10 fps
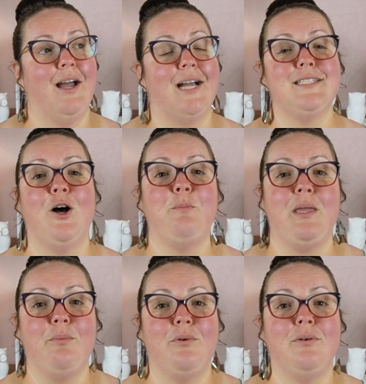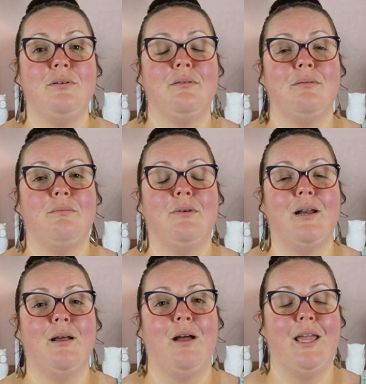I tell people
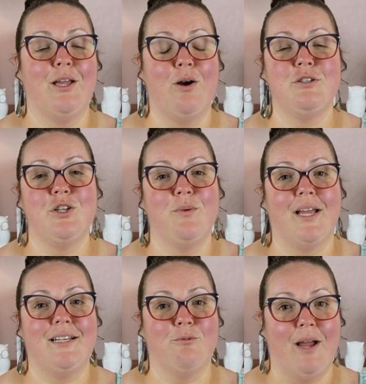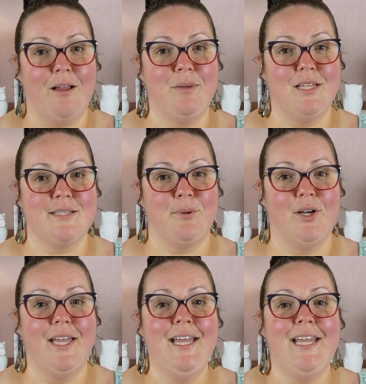when in coaching when I recommend this
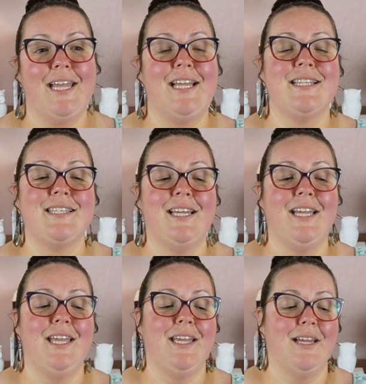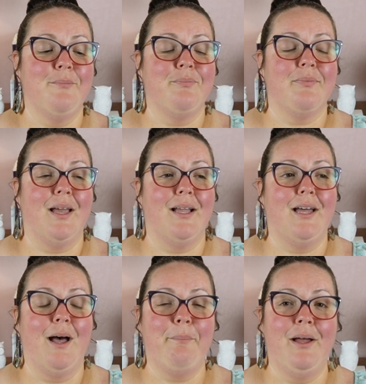book, it's like a
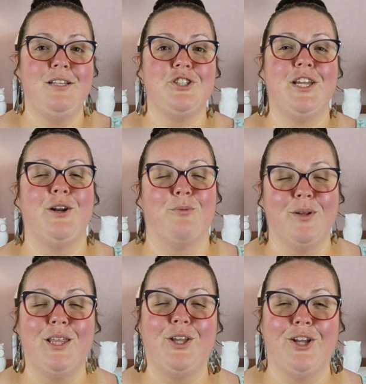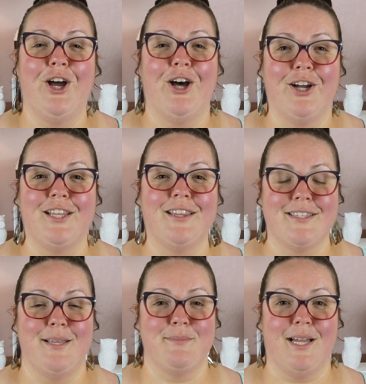gut punch and a really good hug at the
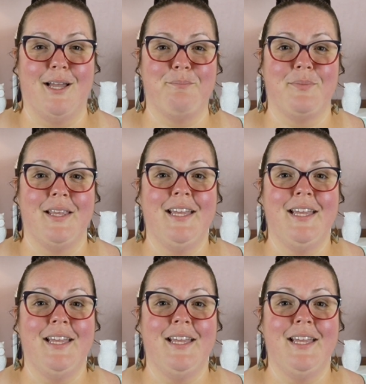same time.